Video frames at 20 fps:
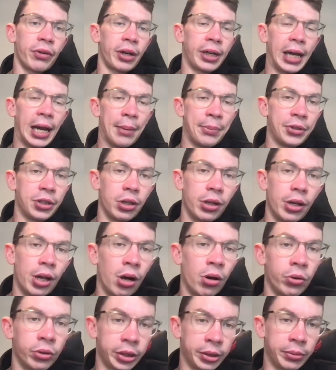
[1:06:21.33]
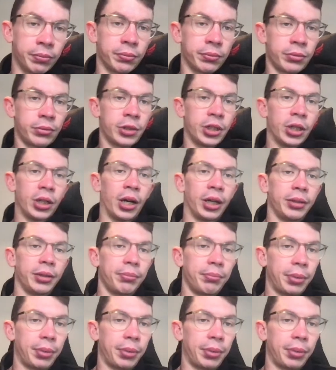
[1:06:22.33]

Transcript: I'd absolutely hold him tonight